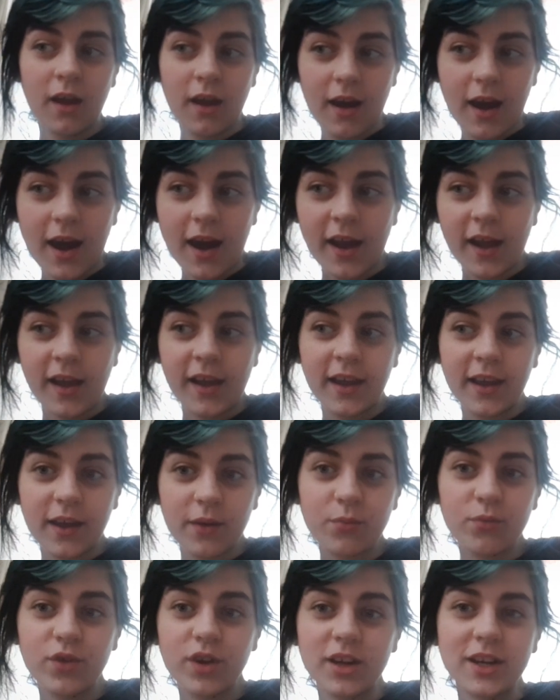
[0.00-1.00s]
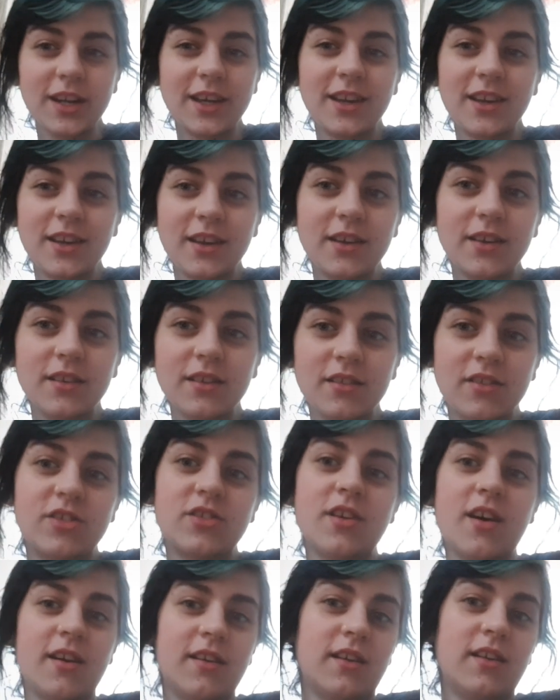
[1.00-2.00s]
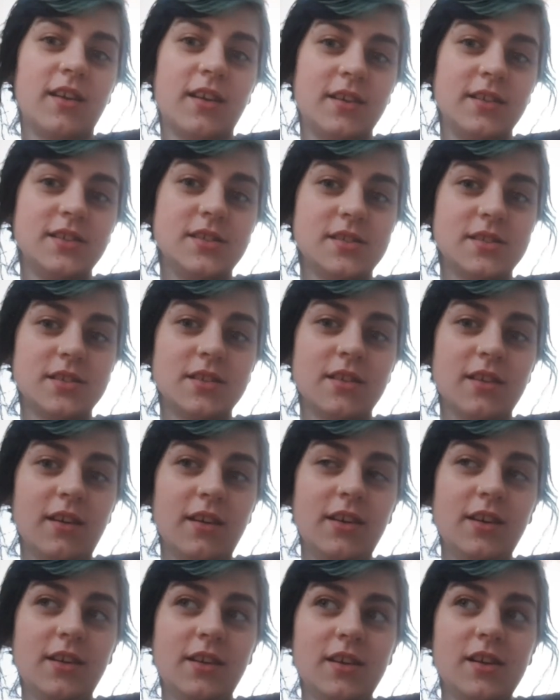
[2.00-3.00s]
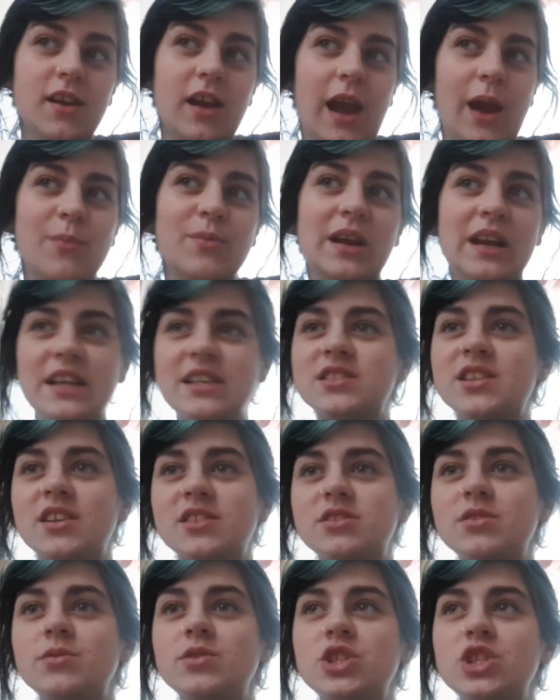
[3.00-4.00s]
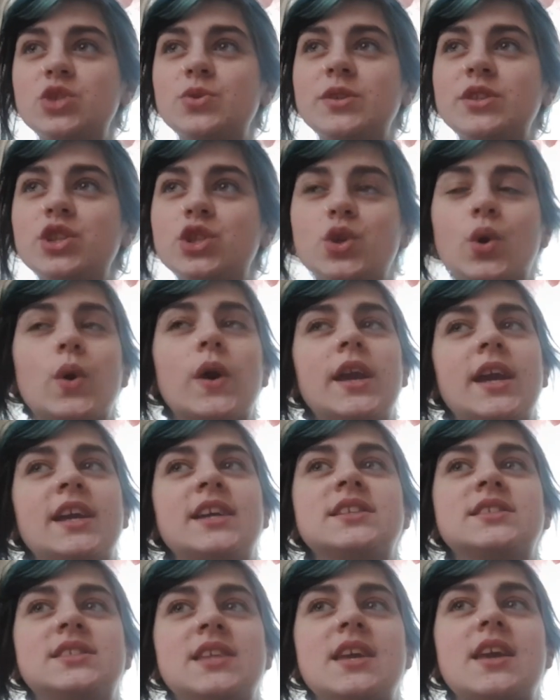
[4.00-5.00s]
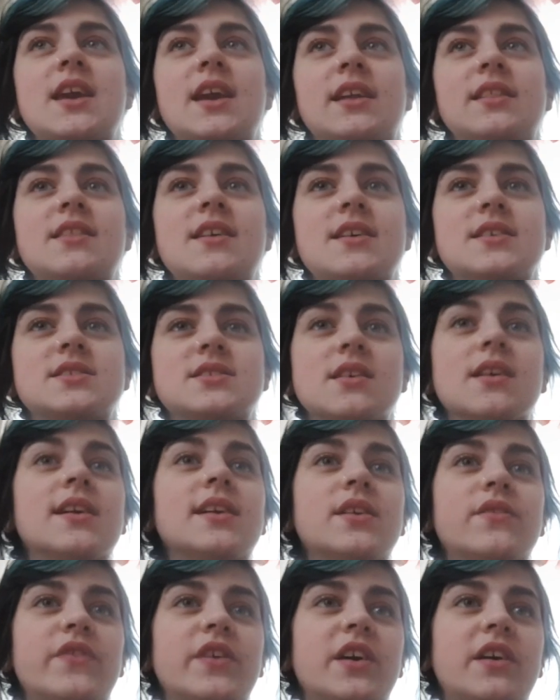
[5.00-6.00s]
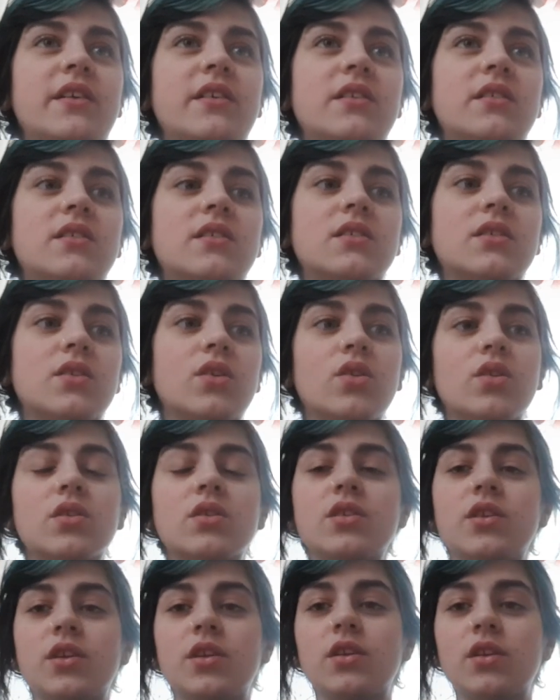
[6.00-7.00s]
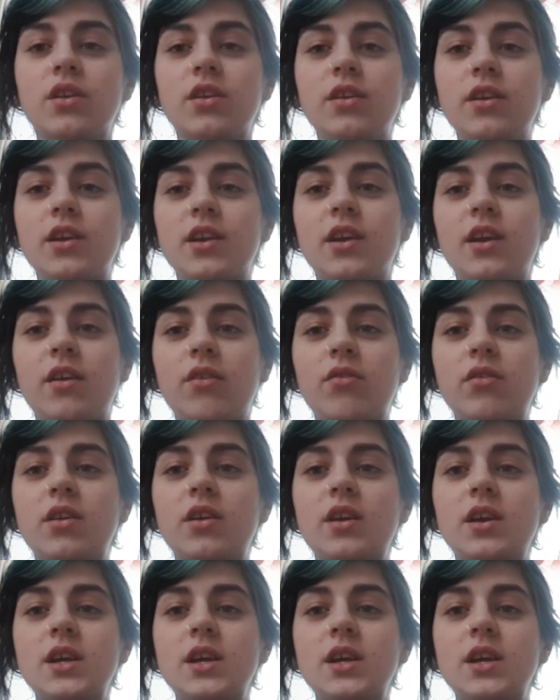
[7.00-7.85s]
I'm really starting to enjoy seeing that side of it, you know?